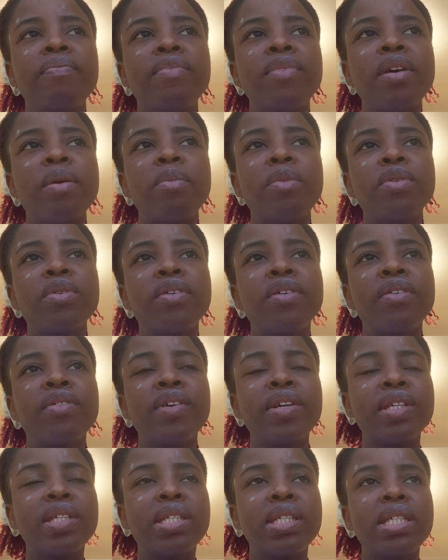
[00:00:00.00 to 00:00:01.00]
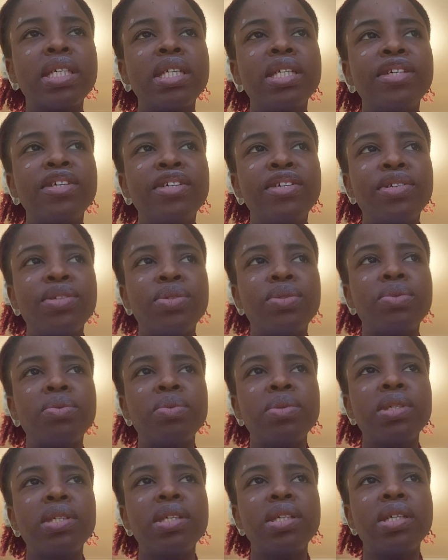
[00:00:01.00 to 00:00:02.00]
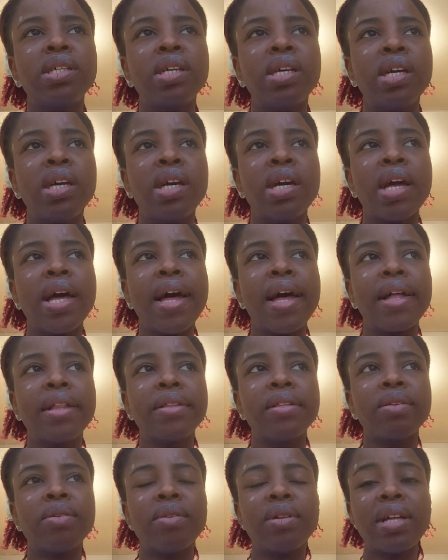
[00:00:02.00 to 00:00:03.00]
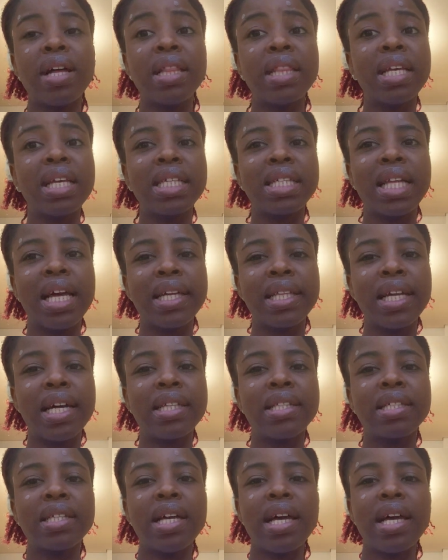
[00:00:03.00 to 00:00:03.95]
democracy, history, and other things like that.